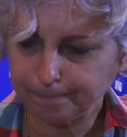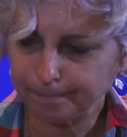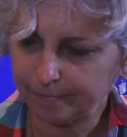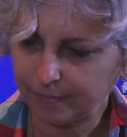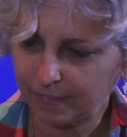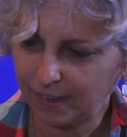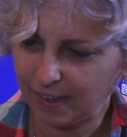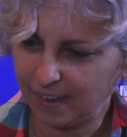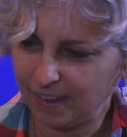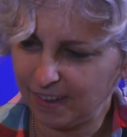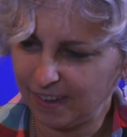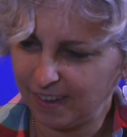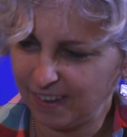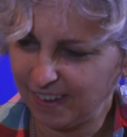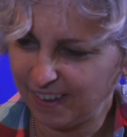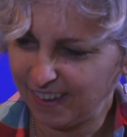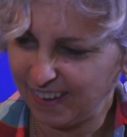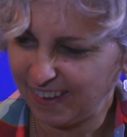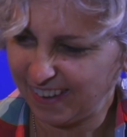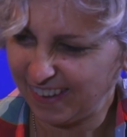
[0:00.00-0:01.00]
You could have fooled
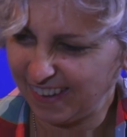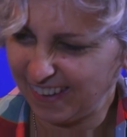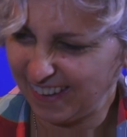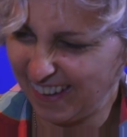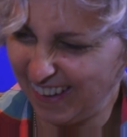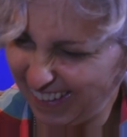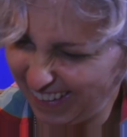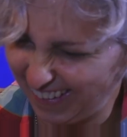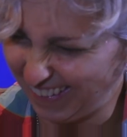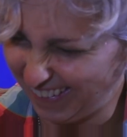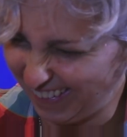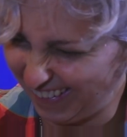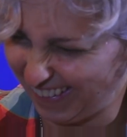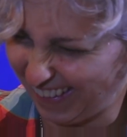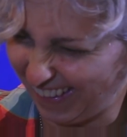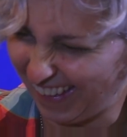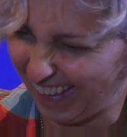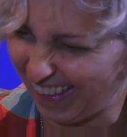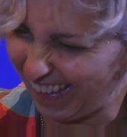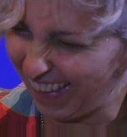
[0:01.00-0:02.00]
all of us.
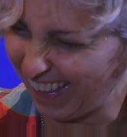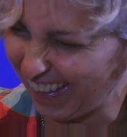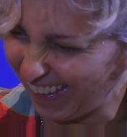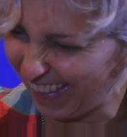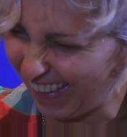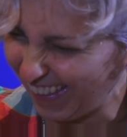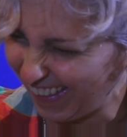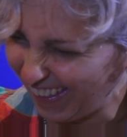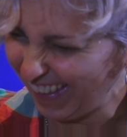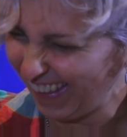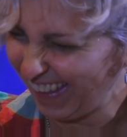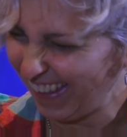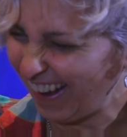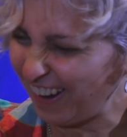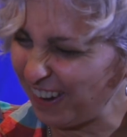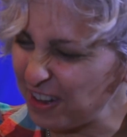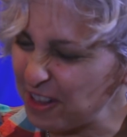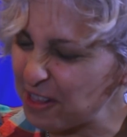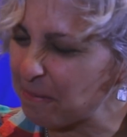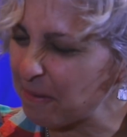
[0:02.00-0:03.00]
Now, Kate,
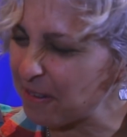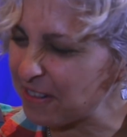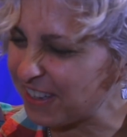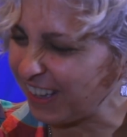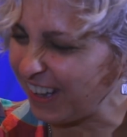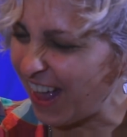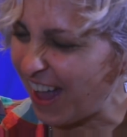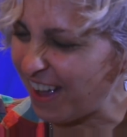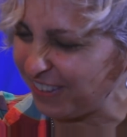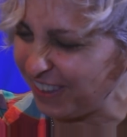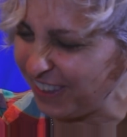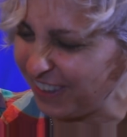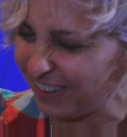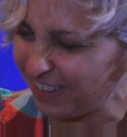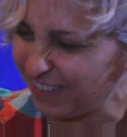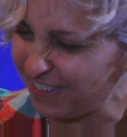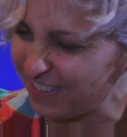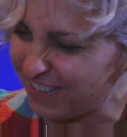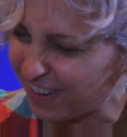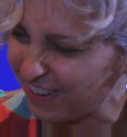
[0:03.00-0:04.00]
are you supposed to laugh at
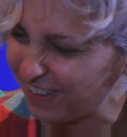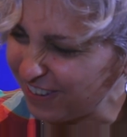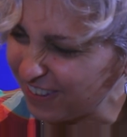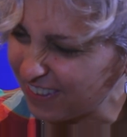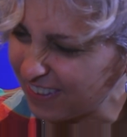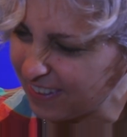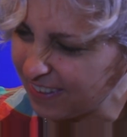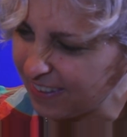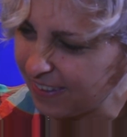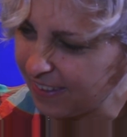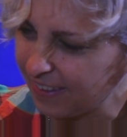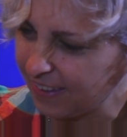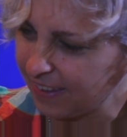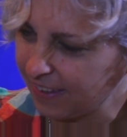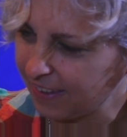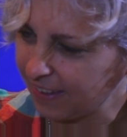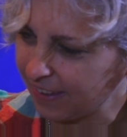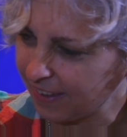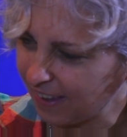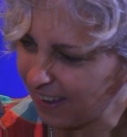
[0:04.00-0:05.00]
your own jokes? Of course,